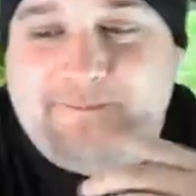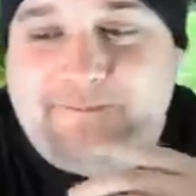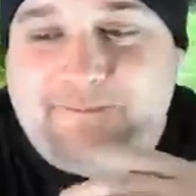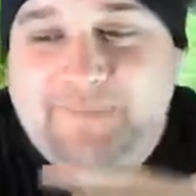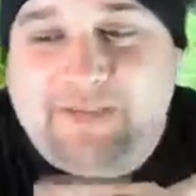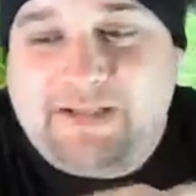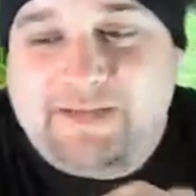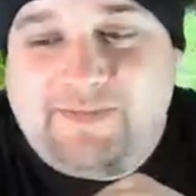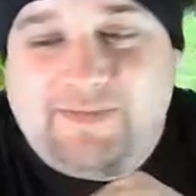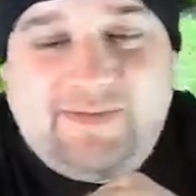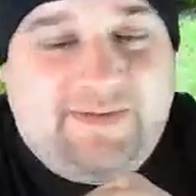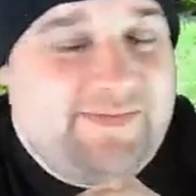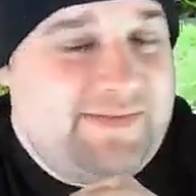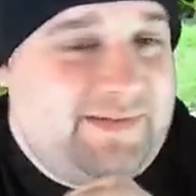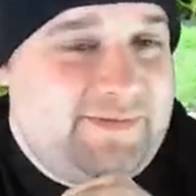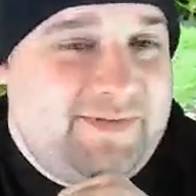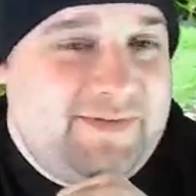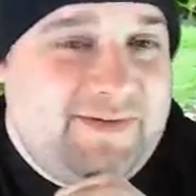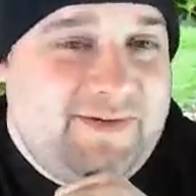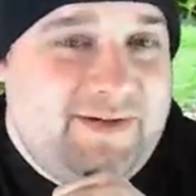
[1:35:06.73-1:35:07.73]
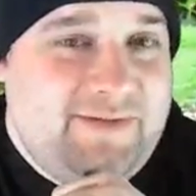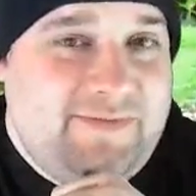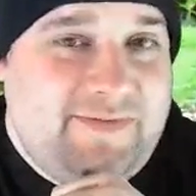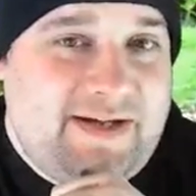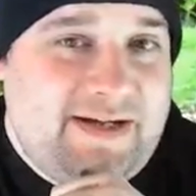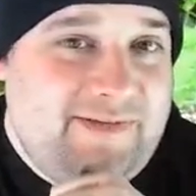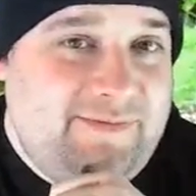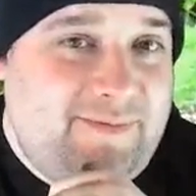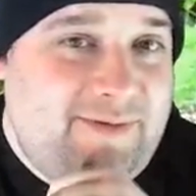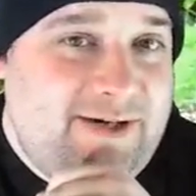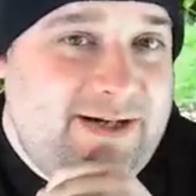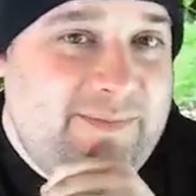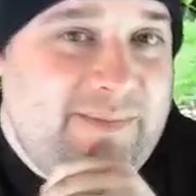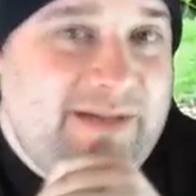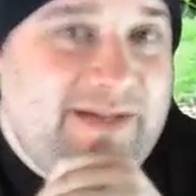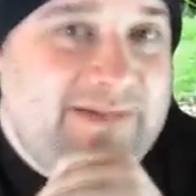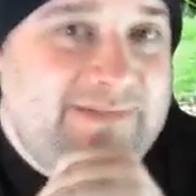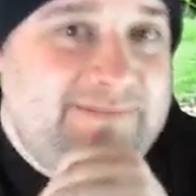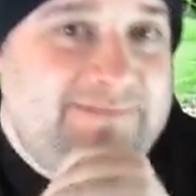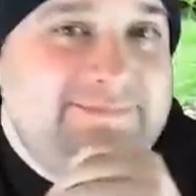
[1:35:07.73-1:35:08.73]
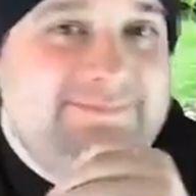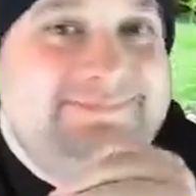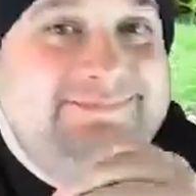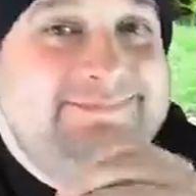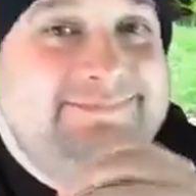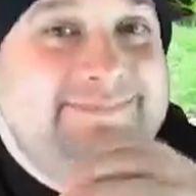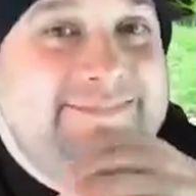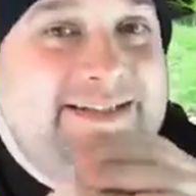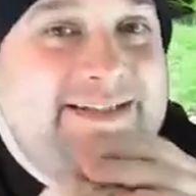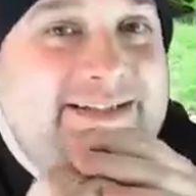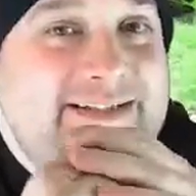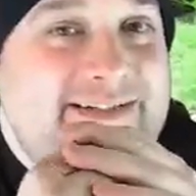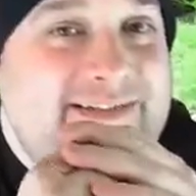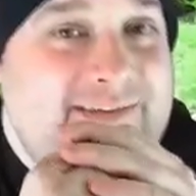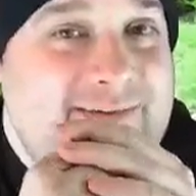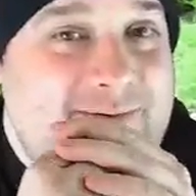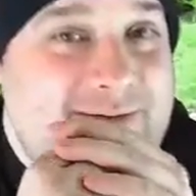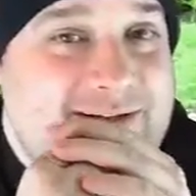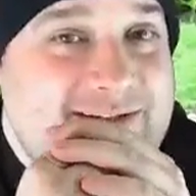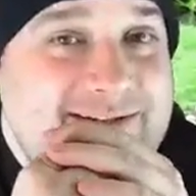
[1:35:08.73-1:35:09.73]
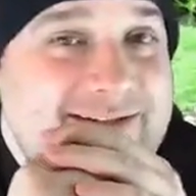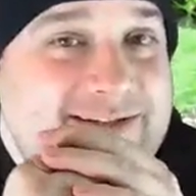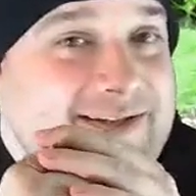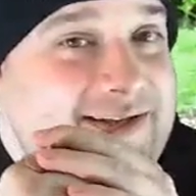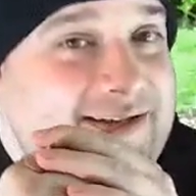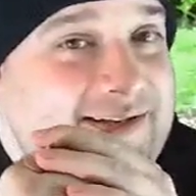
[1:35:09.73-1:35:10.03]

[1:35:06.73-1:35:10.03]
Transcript: It's only 7:35 where I'm at. So I did not